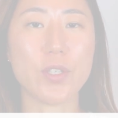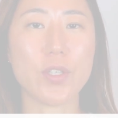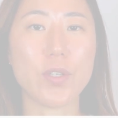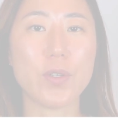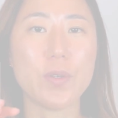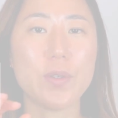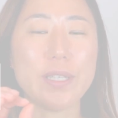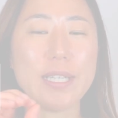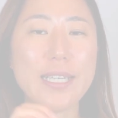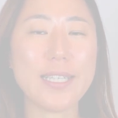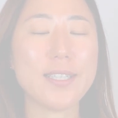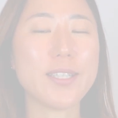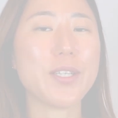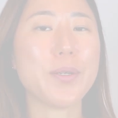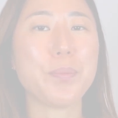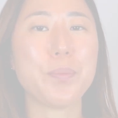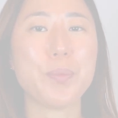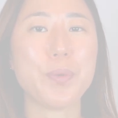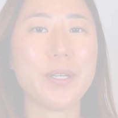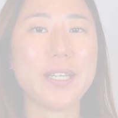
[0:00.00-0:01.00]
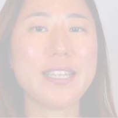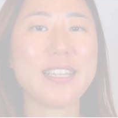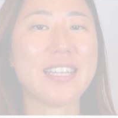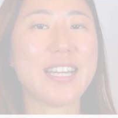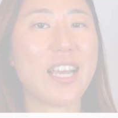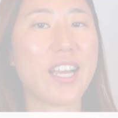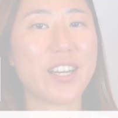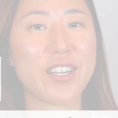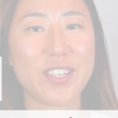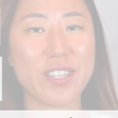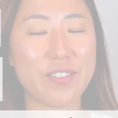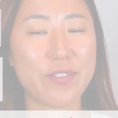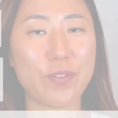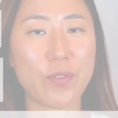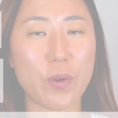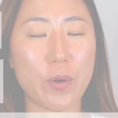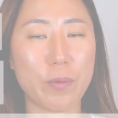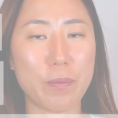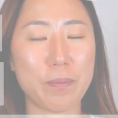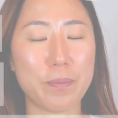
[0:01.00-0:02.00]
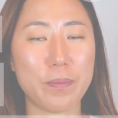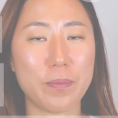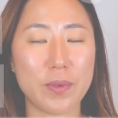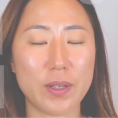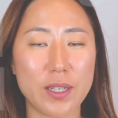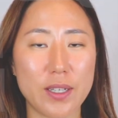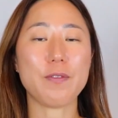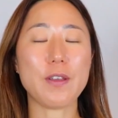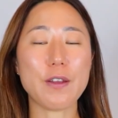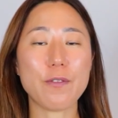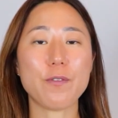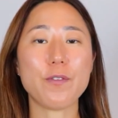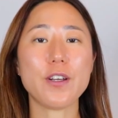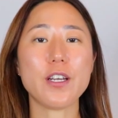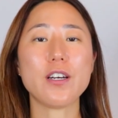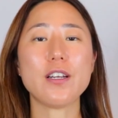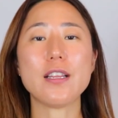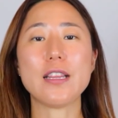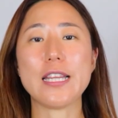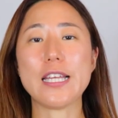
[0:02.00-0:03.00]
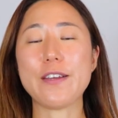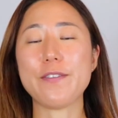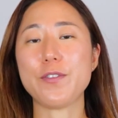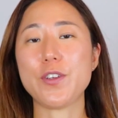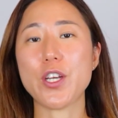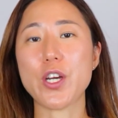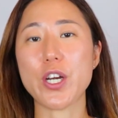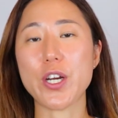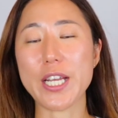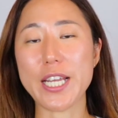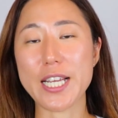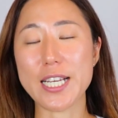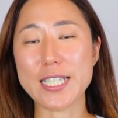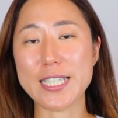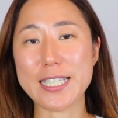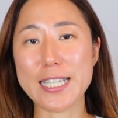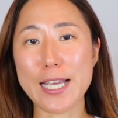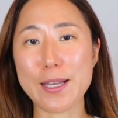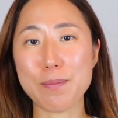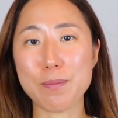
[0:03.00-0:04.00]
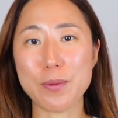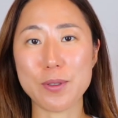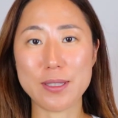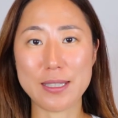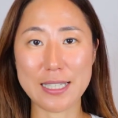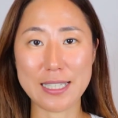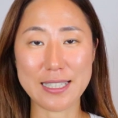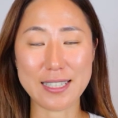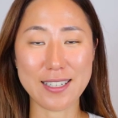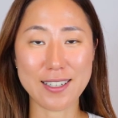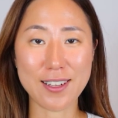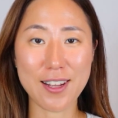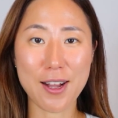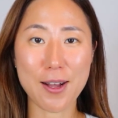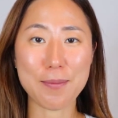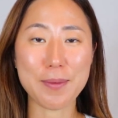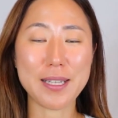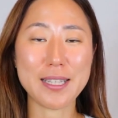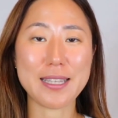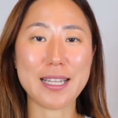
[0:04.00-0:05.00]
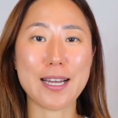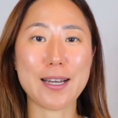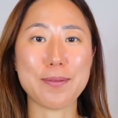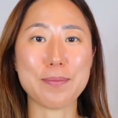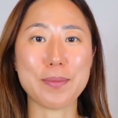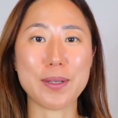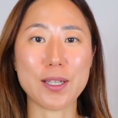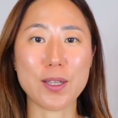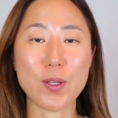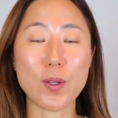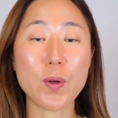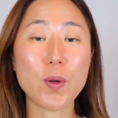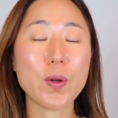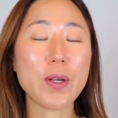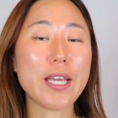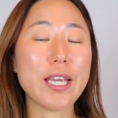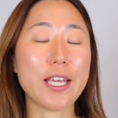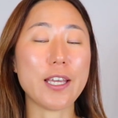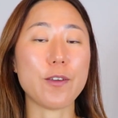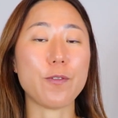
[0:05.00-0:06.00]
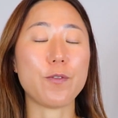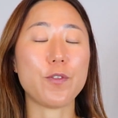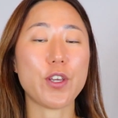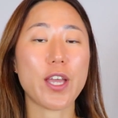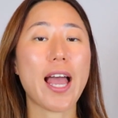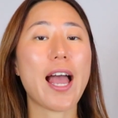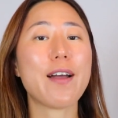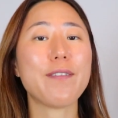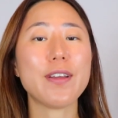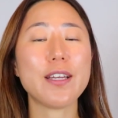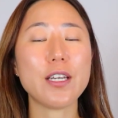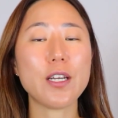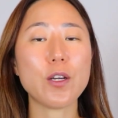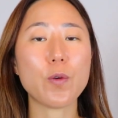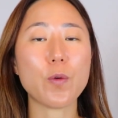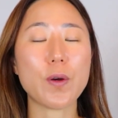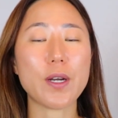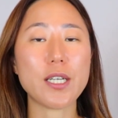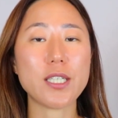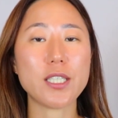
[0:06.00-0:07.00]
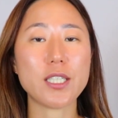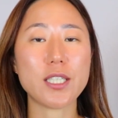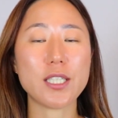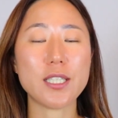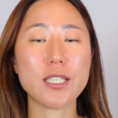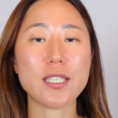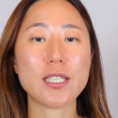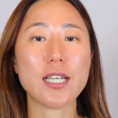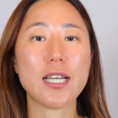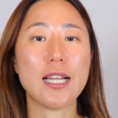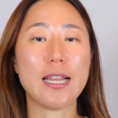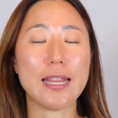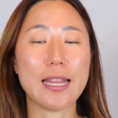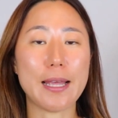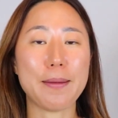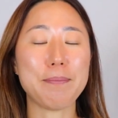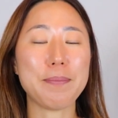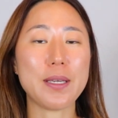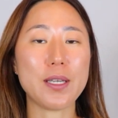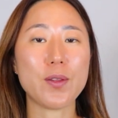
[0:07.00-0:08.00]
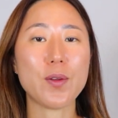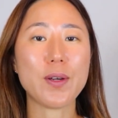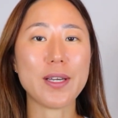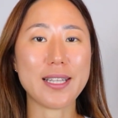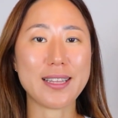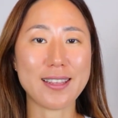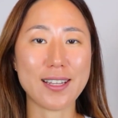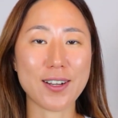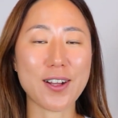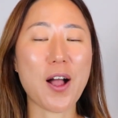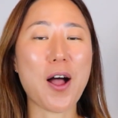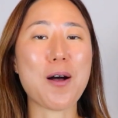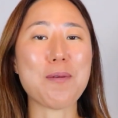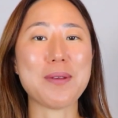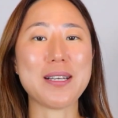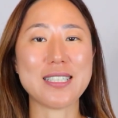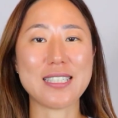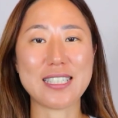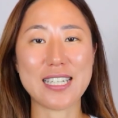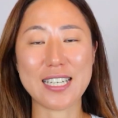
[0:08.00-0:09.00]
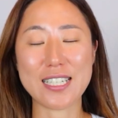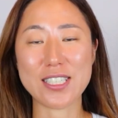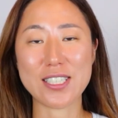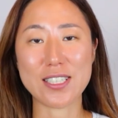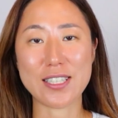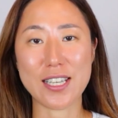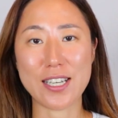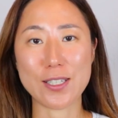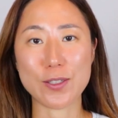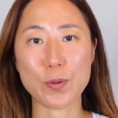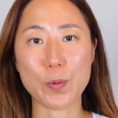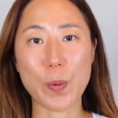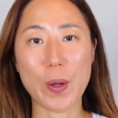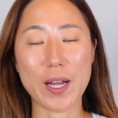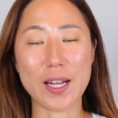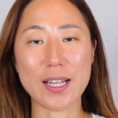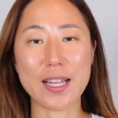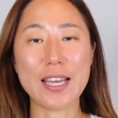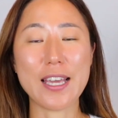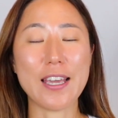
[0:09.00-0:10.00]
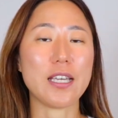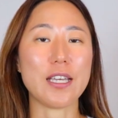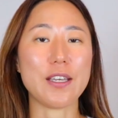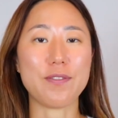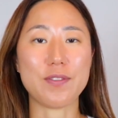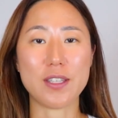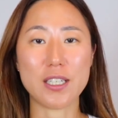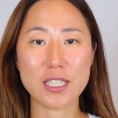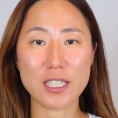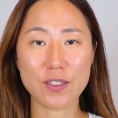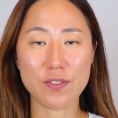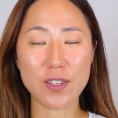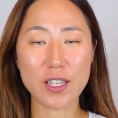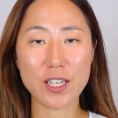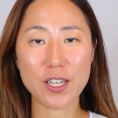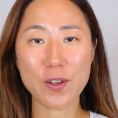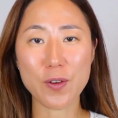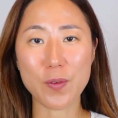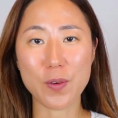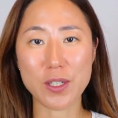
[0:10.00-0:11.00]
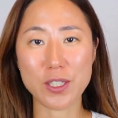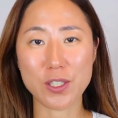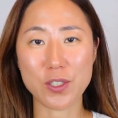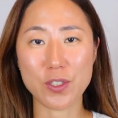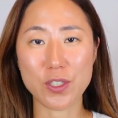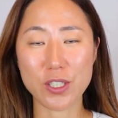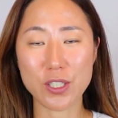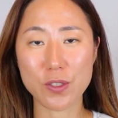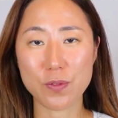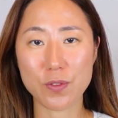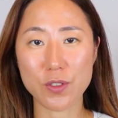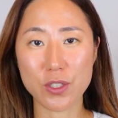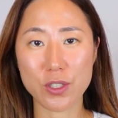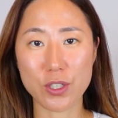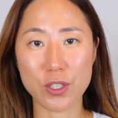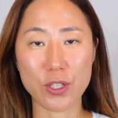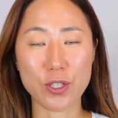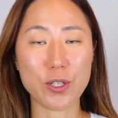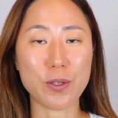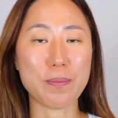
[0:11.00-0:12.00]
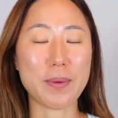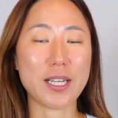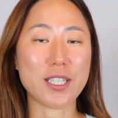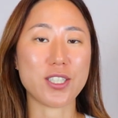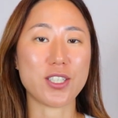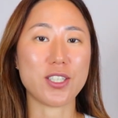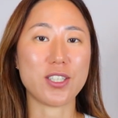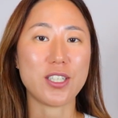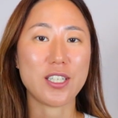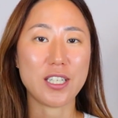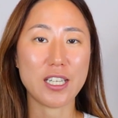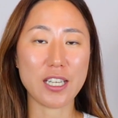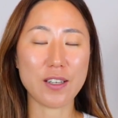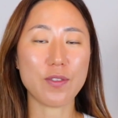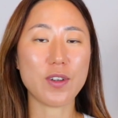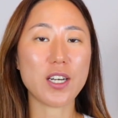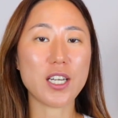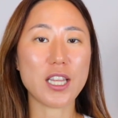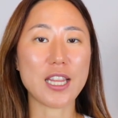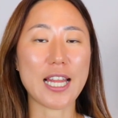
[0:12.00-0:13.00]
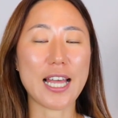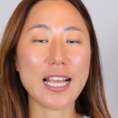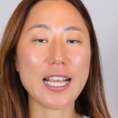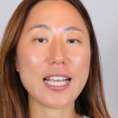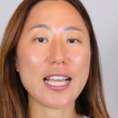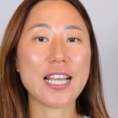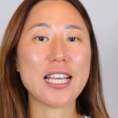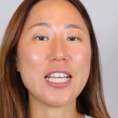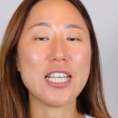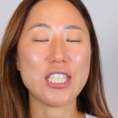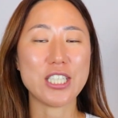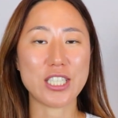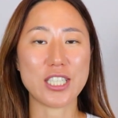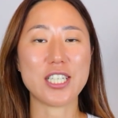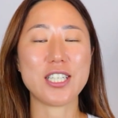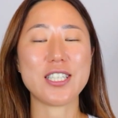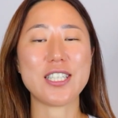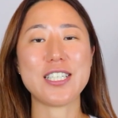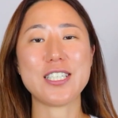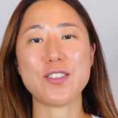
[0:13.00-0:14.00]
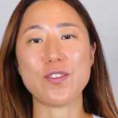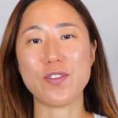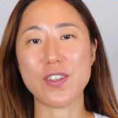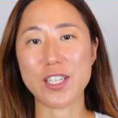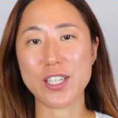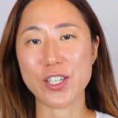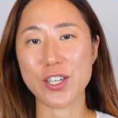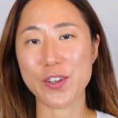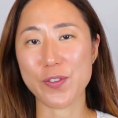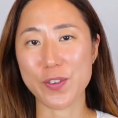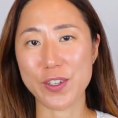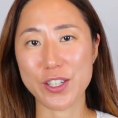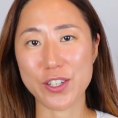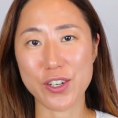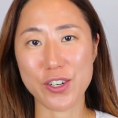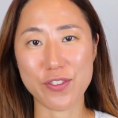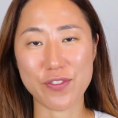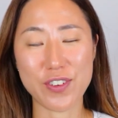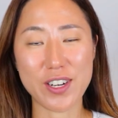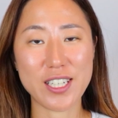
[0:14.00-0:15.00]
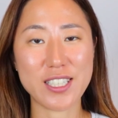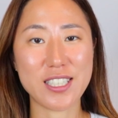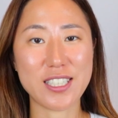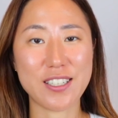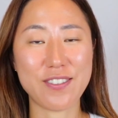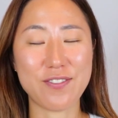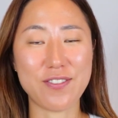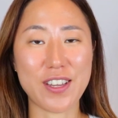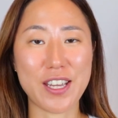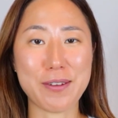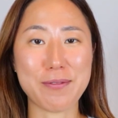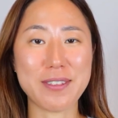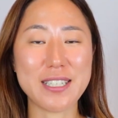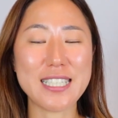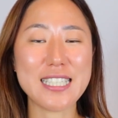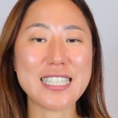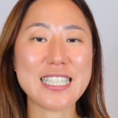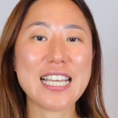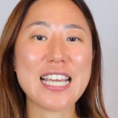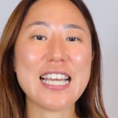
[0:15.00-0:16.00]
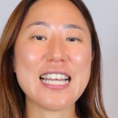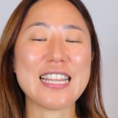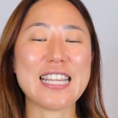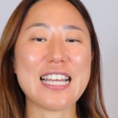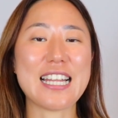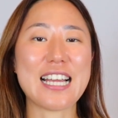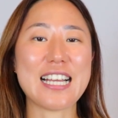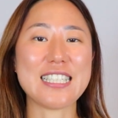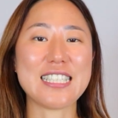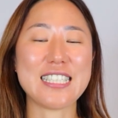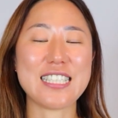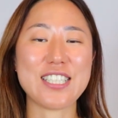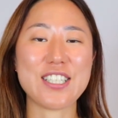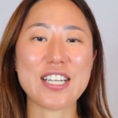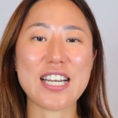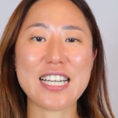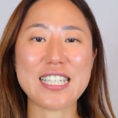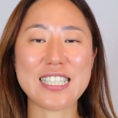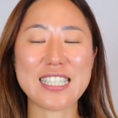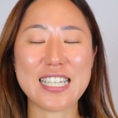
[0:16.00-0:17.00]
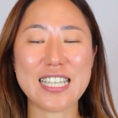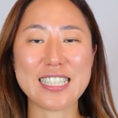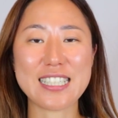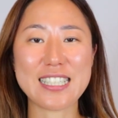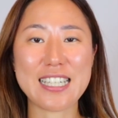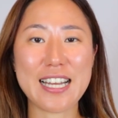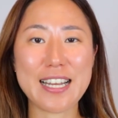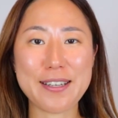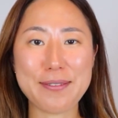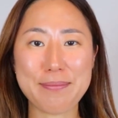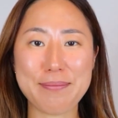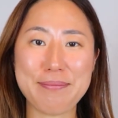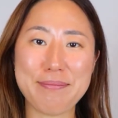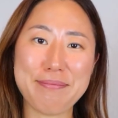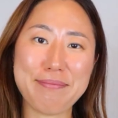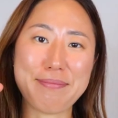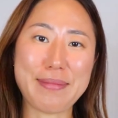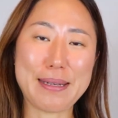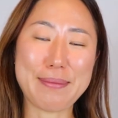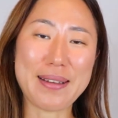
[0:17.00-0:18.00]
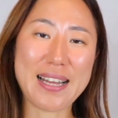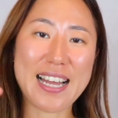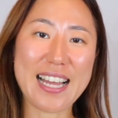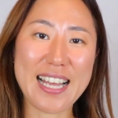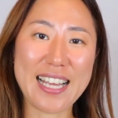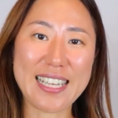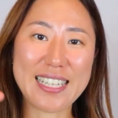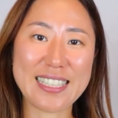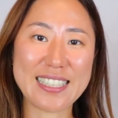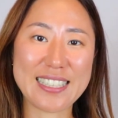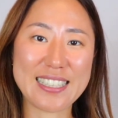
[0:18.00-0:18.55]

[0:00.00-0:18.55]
You don't interpret negative form. Feel free to leave your examples in the comment down below. If you have any questions, let me know in the comment section as well. If this video was useful to you, make sure to give it a like, share this video with your friends and families. Then I see you guys next time. Bye bye.